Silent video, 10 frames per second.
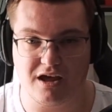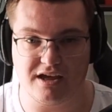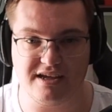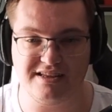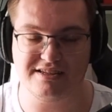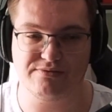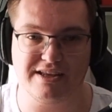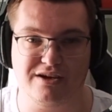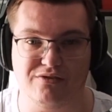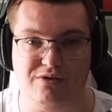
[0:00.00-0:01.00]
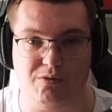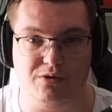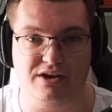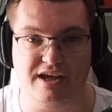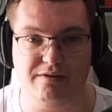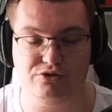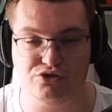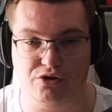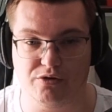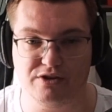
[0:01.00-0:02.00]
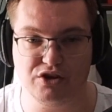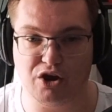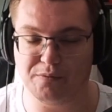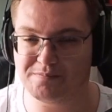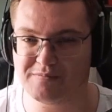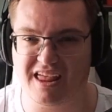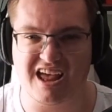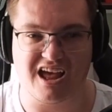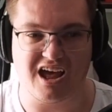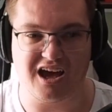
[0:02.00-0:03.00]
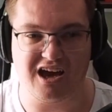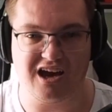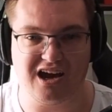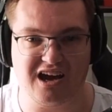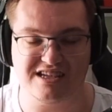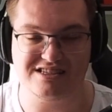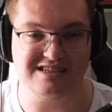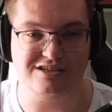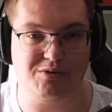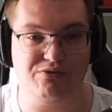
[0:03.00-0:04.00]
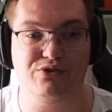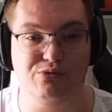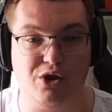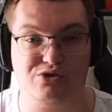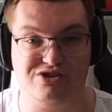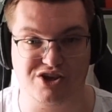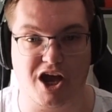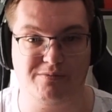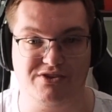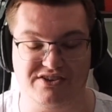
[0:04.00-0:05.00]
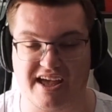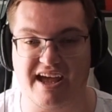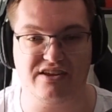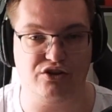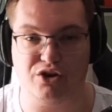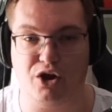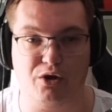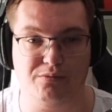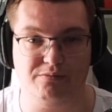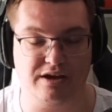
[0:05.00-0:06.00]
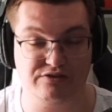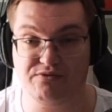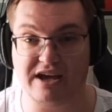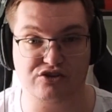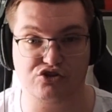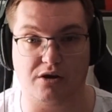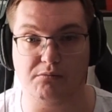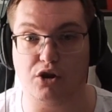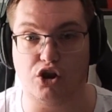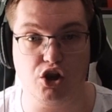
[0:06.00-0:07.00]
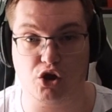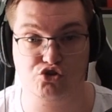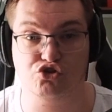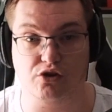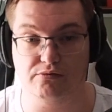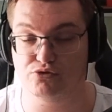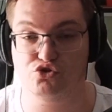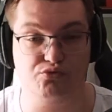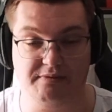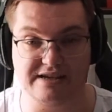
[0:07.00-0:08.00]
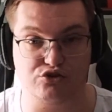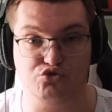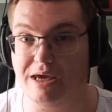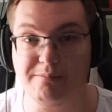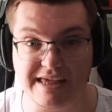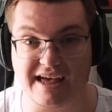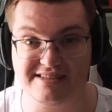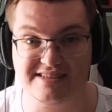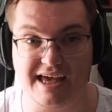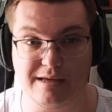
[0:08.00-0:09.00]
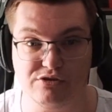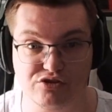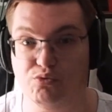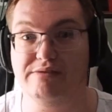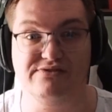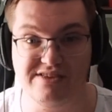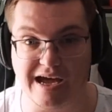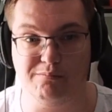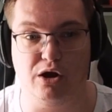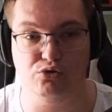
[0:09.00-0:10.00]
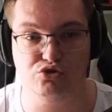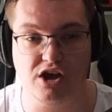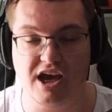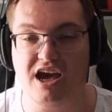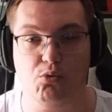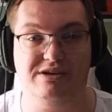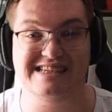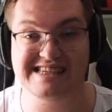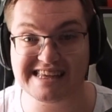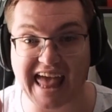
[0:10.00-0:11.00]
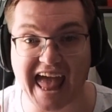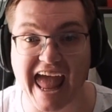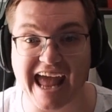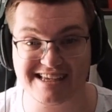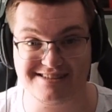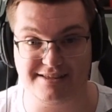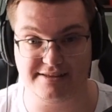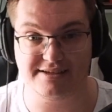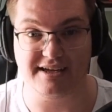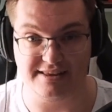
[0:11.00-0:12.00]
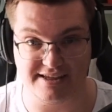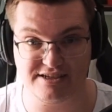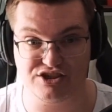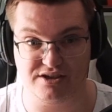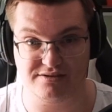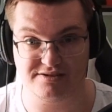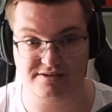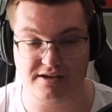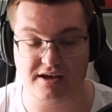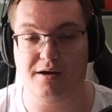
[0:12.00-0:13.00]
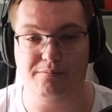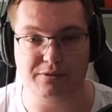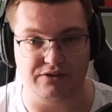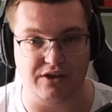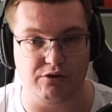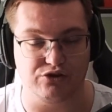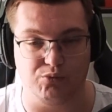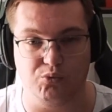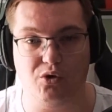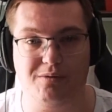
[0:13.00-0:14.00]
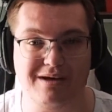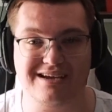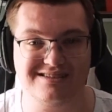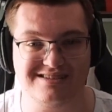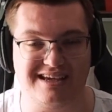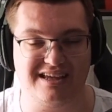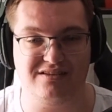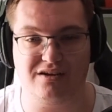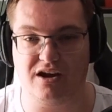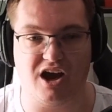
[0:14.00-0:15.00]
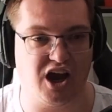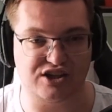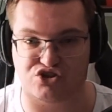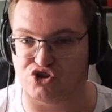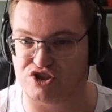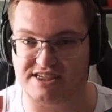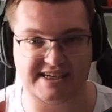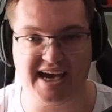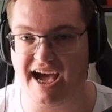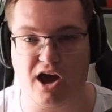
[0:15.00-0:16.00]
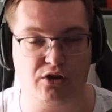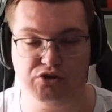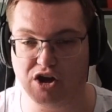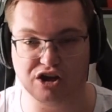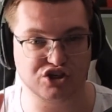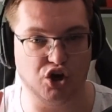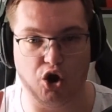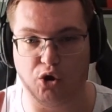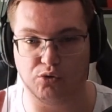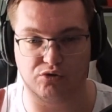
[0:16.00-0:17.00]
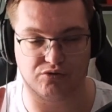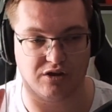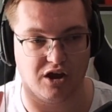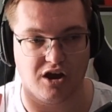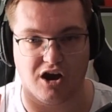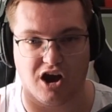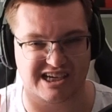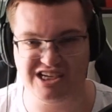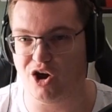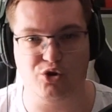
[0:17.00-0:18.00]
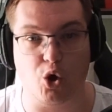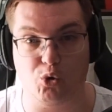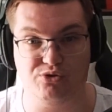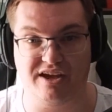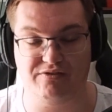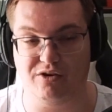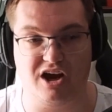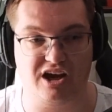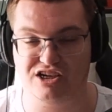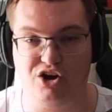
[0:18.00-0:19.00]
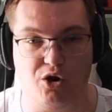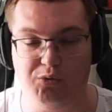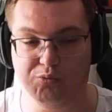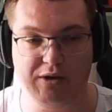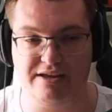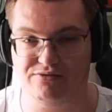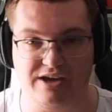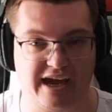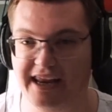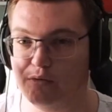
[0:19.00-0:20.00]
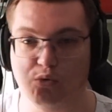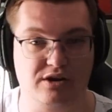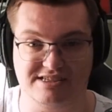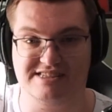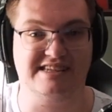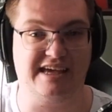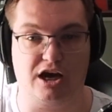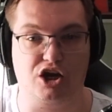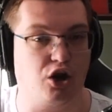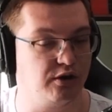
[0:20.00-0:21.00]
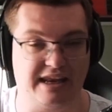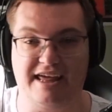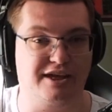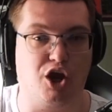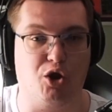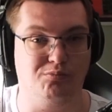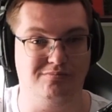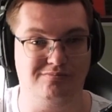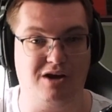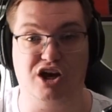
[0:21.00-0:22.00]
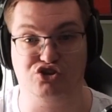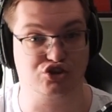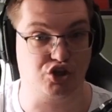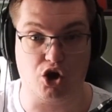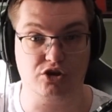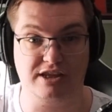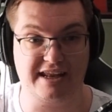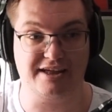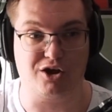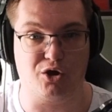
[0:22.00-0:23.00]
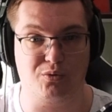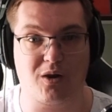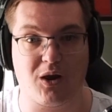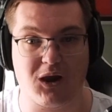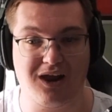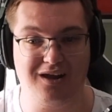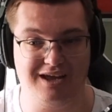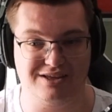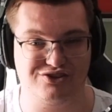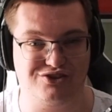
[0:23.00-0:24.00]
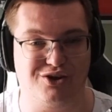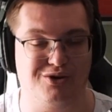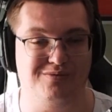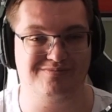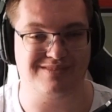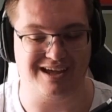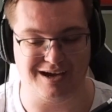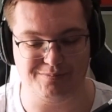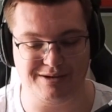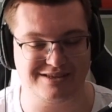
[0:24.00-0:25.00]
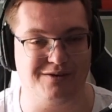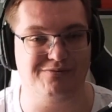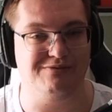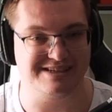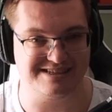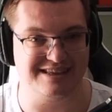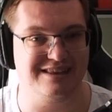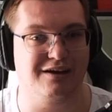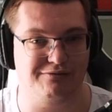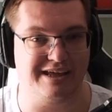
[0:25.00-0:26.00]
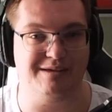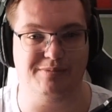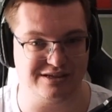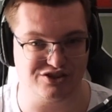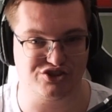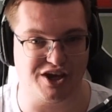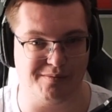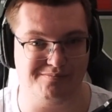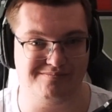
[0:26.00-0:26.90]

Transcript: in this video for one here, so, you know, I've seen this one a few lots of times and you know there's there's some lots of there's Dreamcast games with demos which is in excellent conditions but there is one magazine I just can't, I can't, I can't hold it for. I can't wait for anyone to see. I can't let it go. I just can't let it go. And so I picked up this lovely piece of gem.